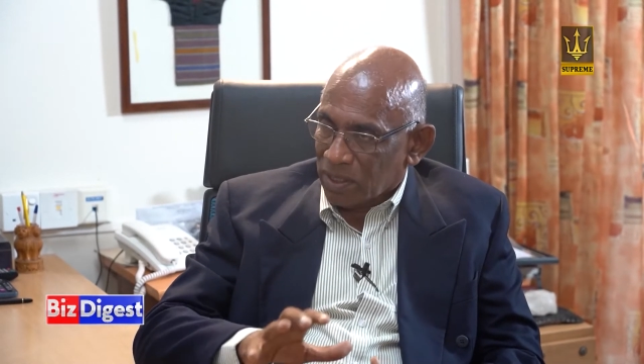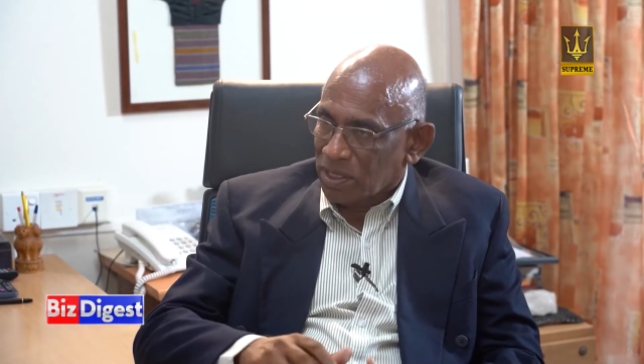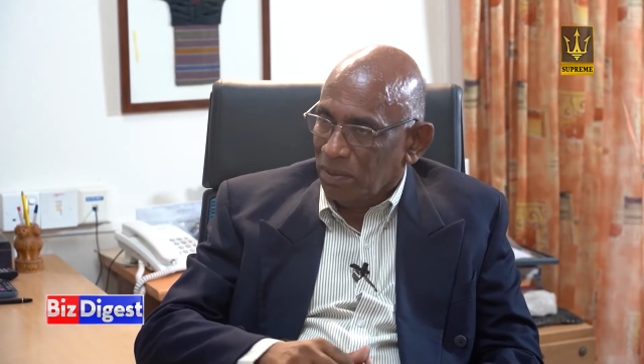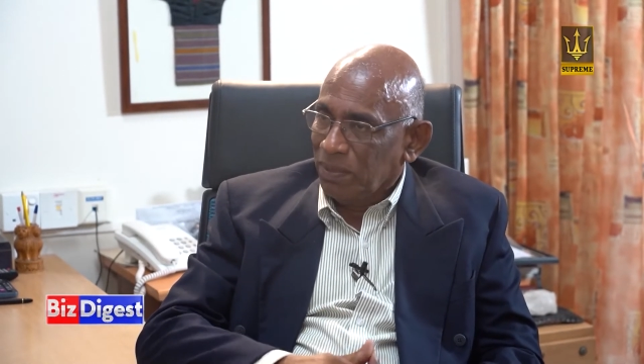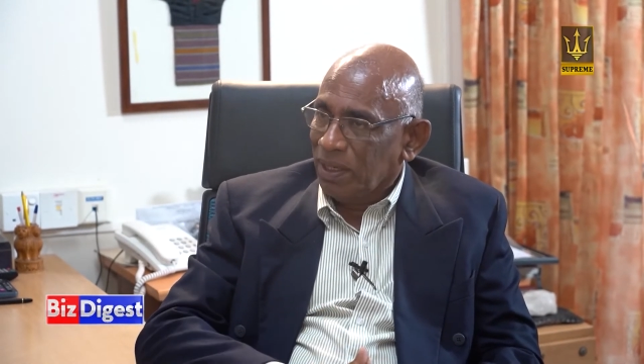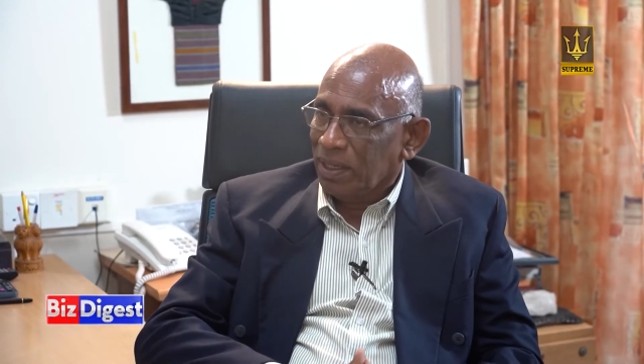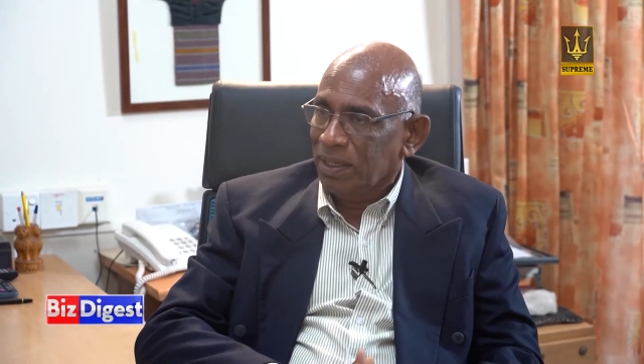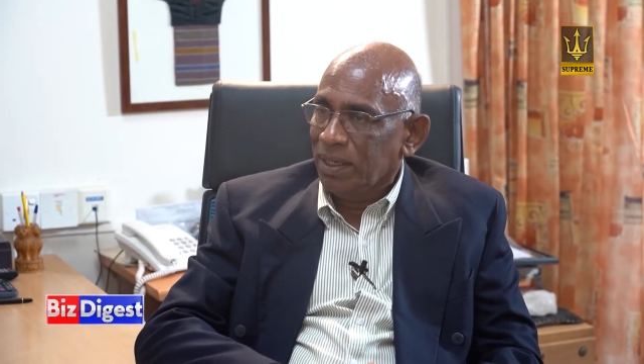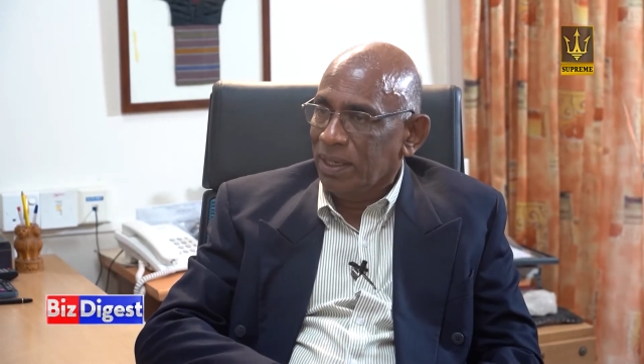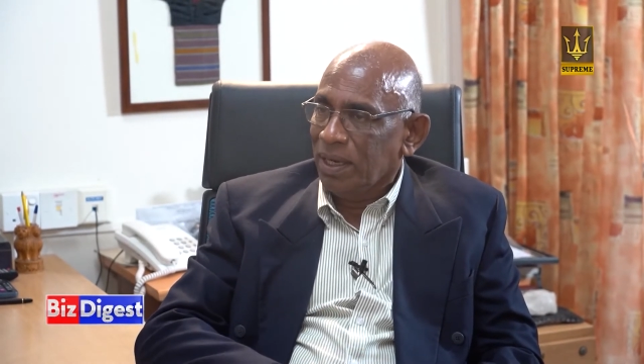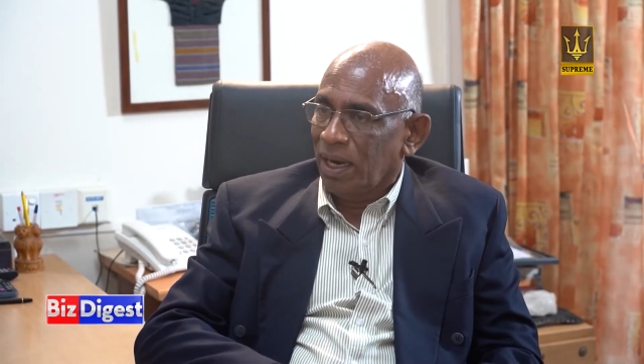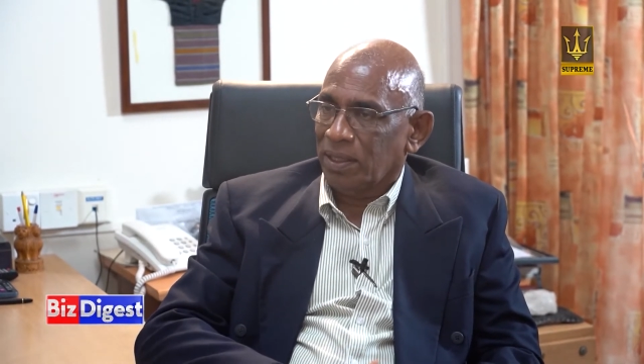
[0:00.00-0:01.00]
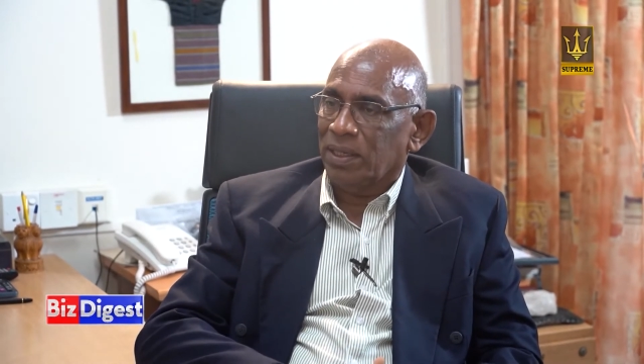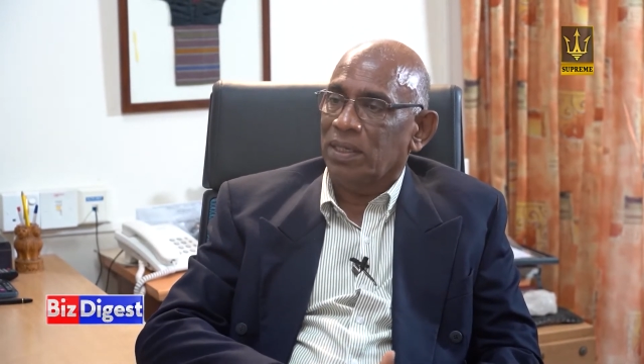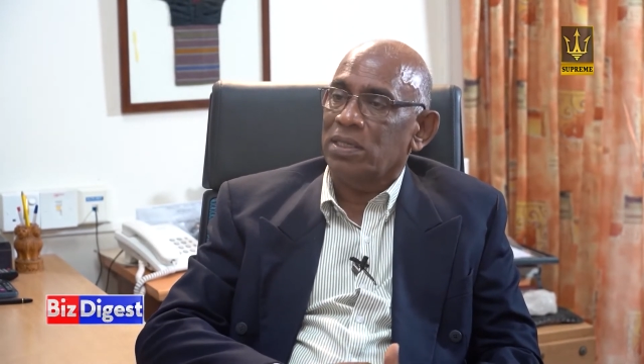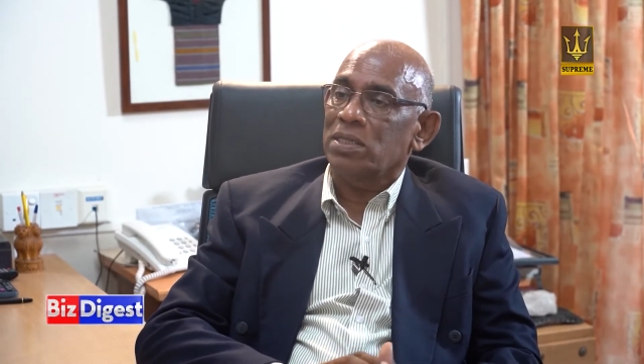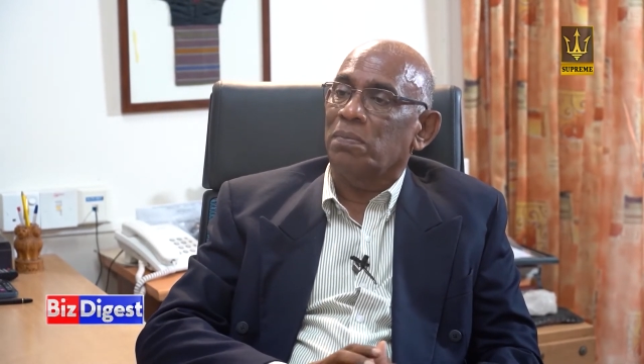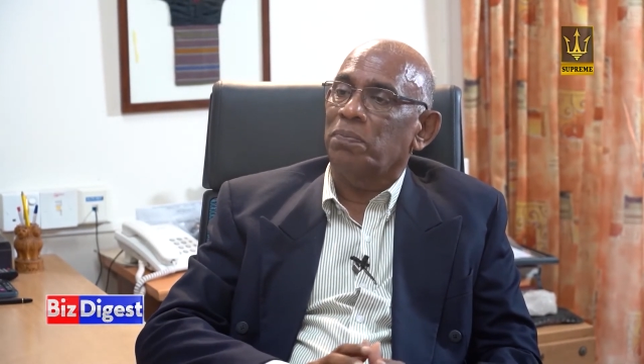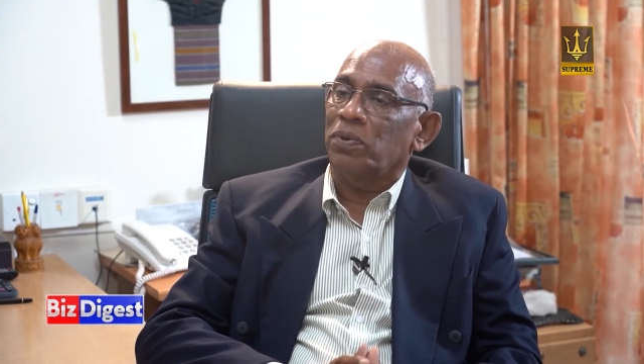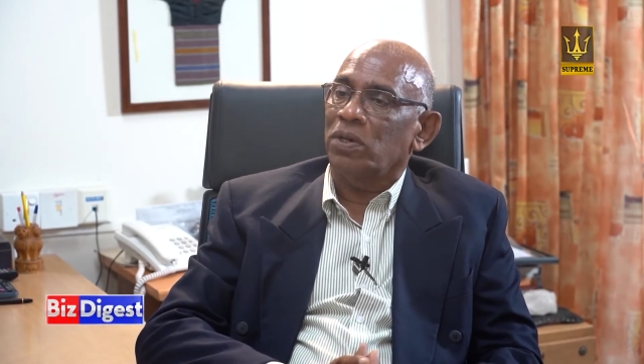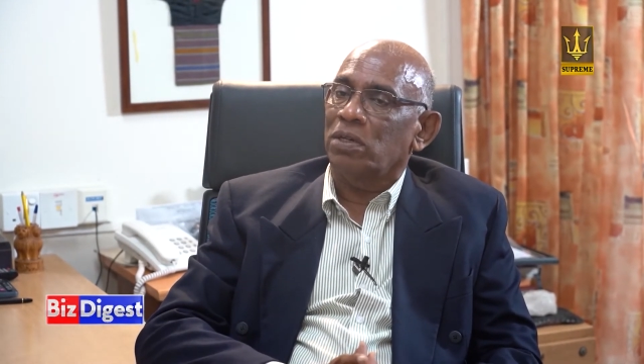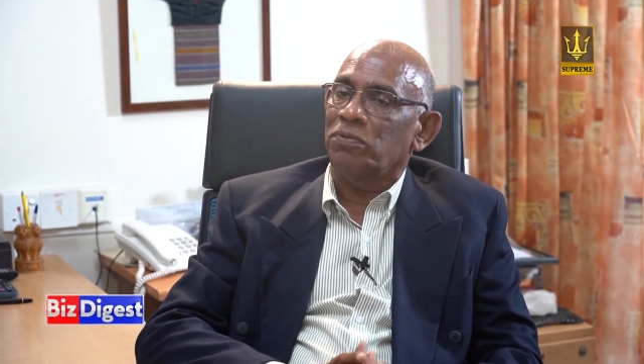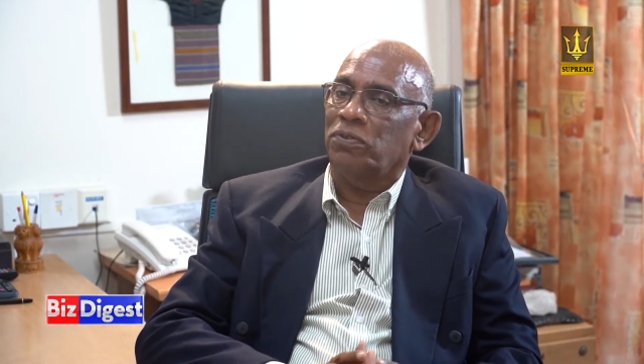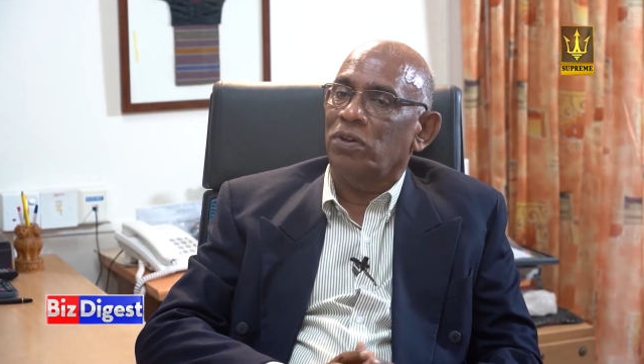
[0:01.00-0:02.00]
Similarly, I think it is
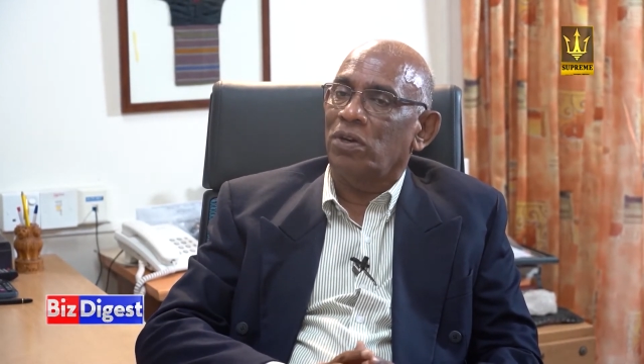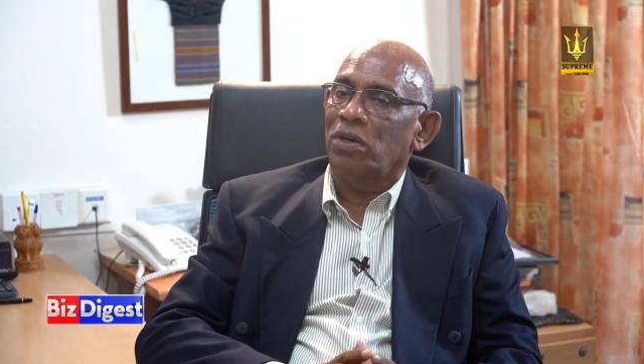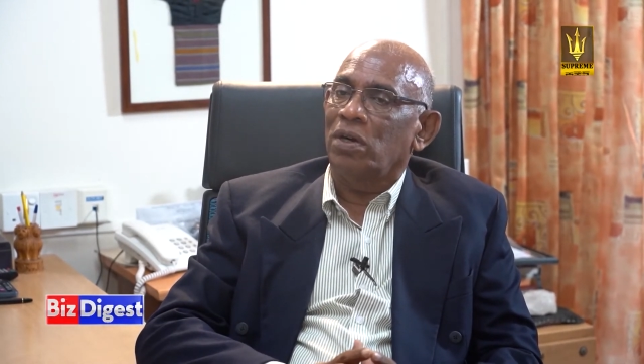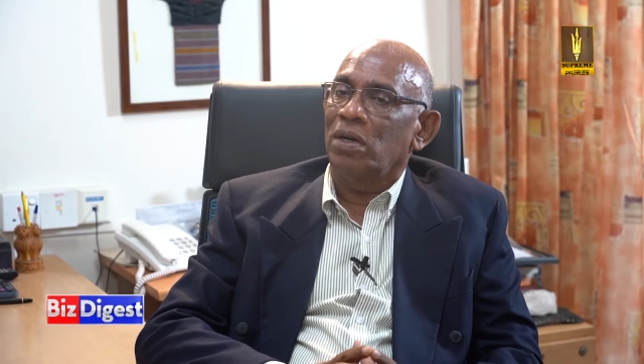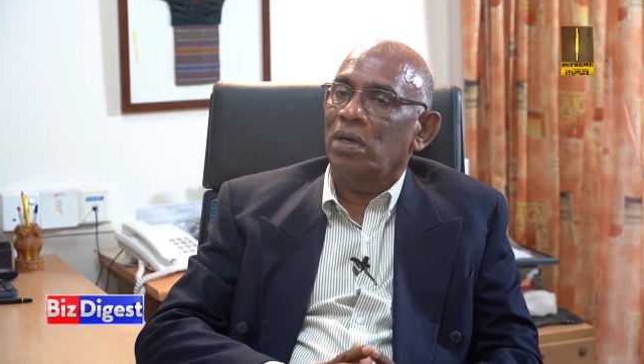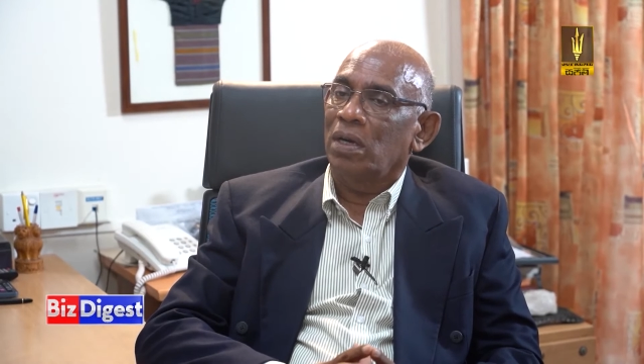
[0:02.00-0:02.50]
important for